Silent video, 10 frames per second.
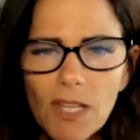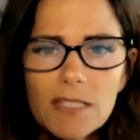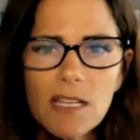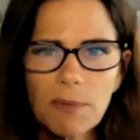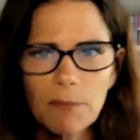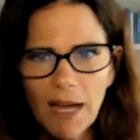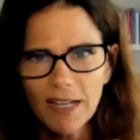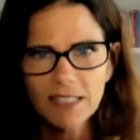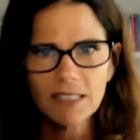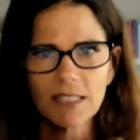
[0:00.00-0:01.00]
Stepping
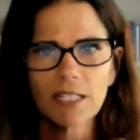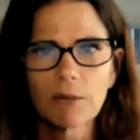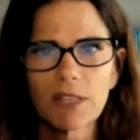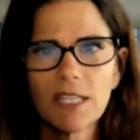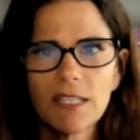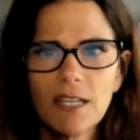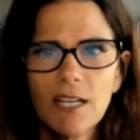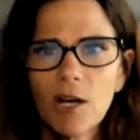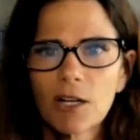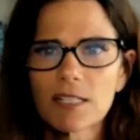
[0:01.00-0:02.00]
back into leader within. I'm
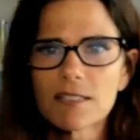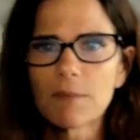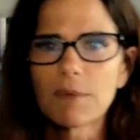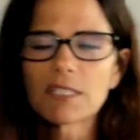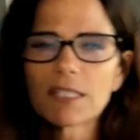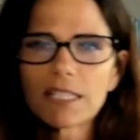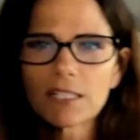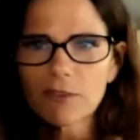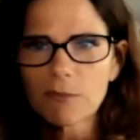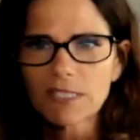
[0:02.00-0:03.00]
going to step into
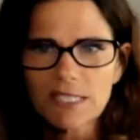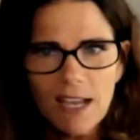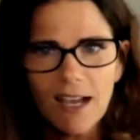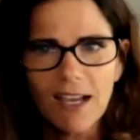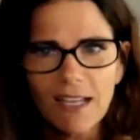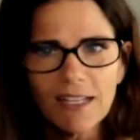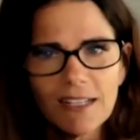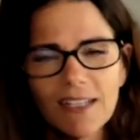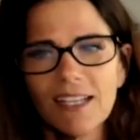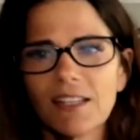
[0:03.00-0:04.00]
leader from the side.
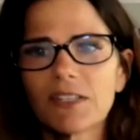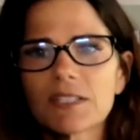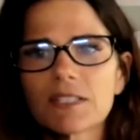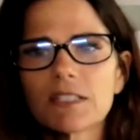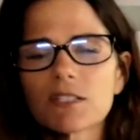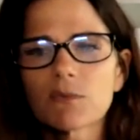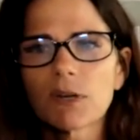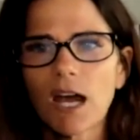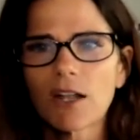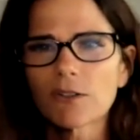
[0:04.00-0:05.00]
This is
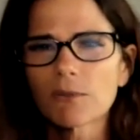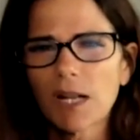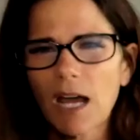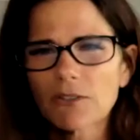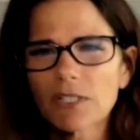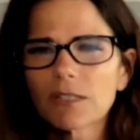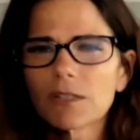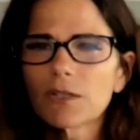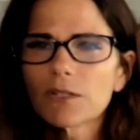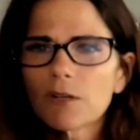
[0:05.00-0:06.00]
100, 100, a
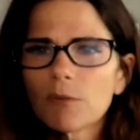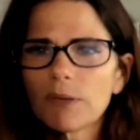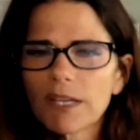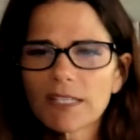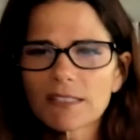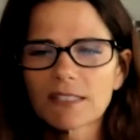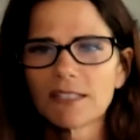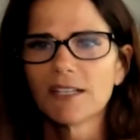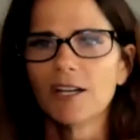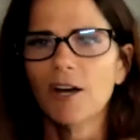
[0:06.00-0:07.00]
little bit
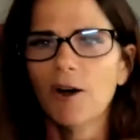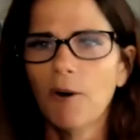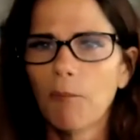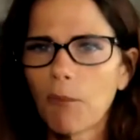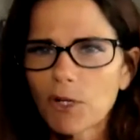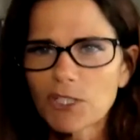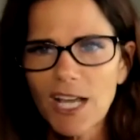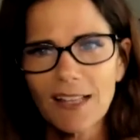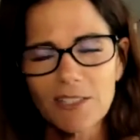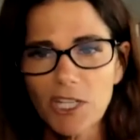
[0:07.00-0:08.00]
more
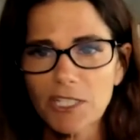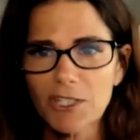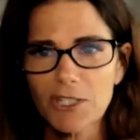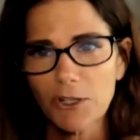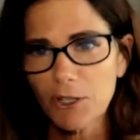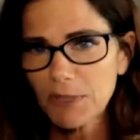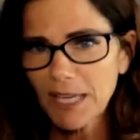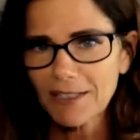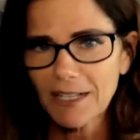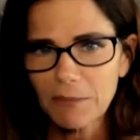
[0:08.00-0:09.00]
challenging to show you
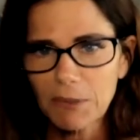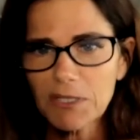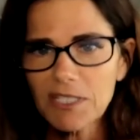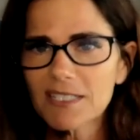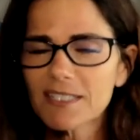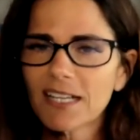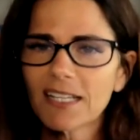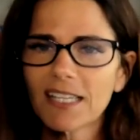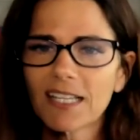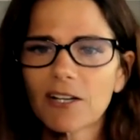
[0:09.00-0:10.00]
without another person
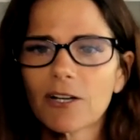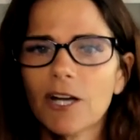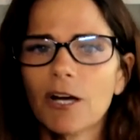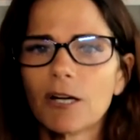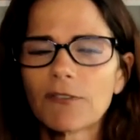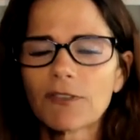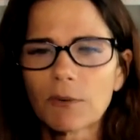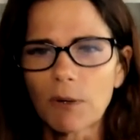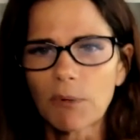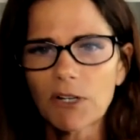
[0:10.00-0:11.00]
standing here. If there
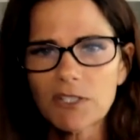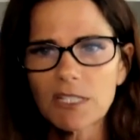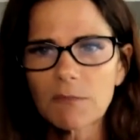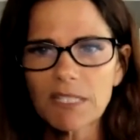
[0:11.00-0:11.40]
were a person